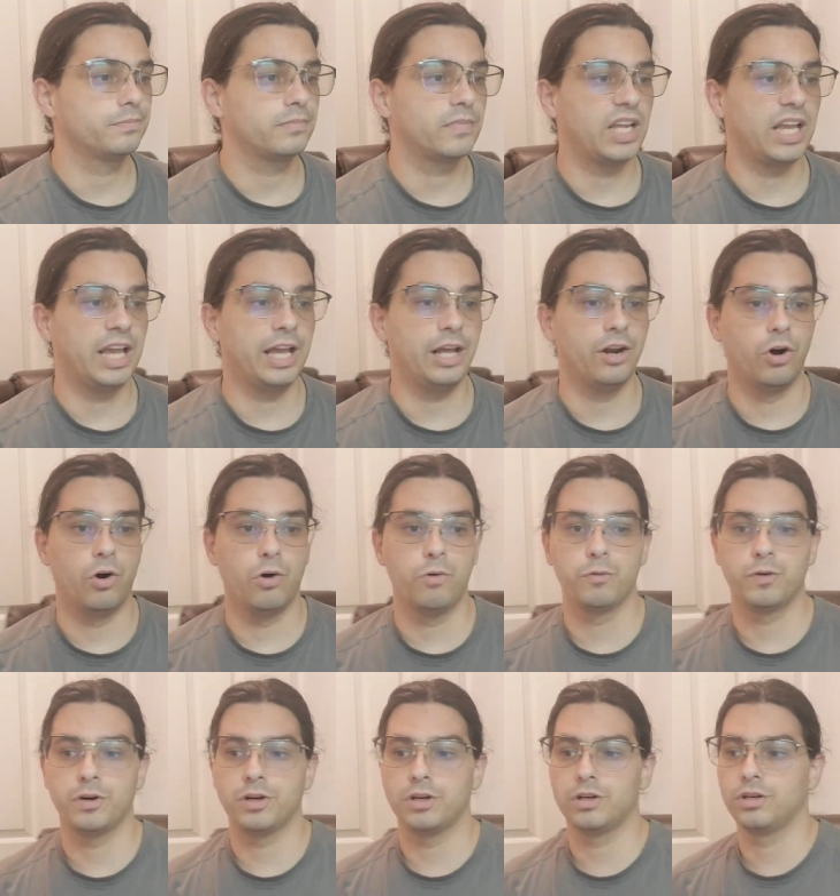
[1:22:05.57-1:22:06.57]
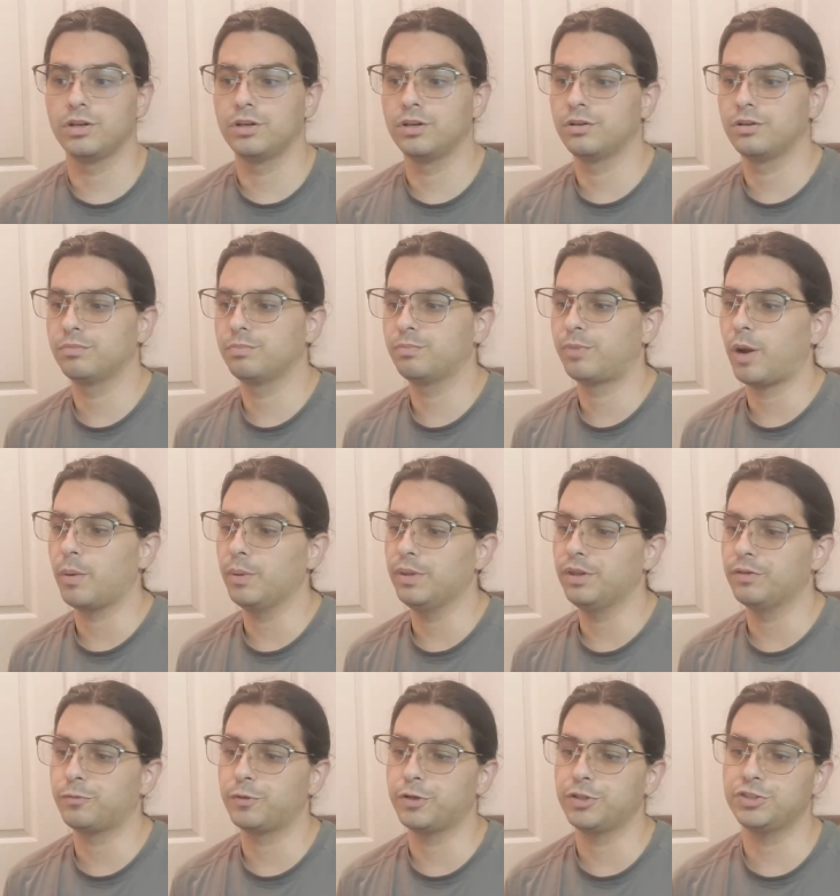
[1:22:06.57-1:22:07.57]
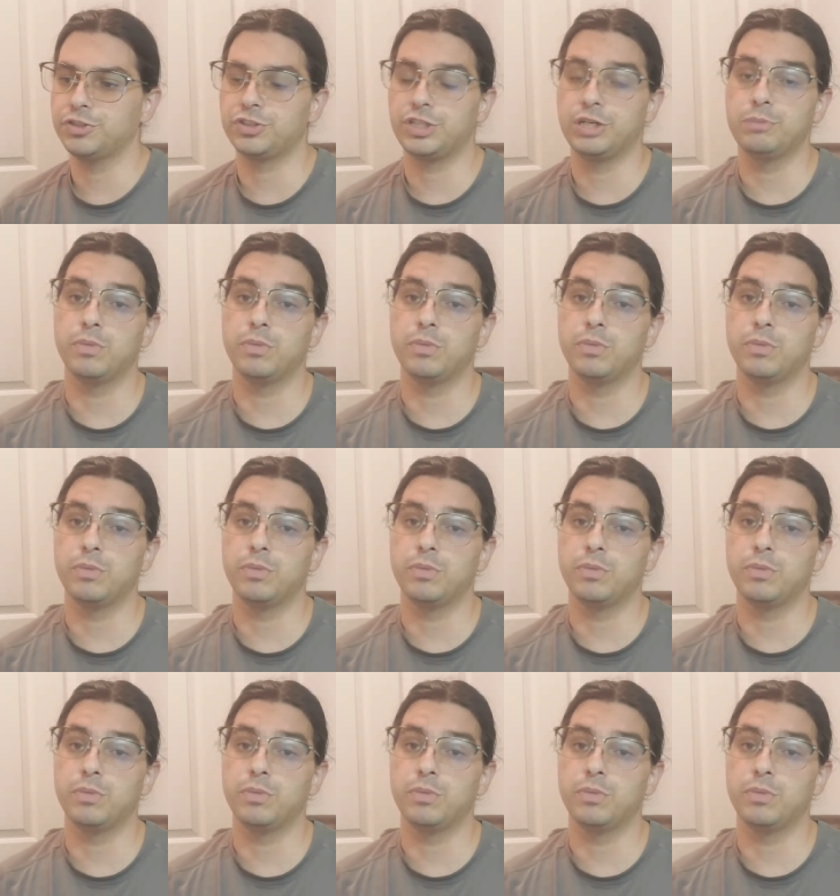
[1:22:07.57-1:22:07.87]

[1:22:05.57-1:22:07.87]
And over probably the first 3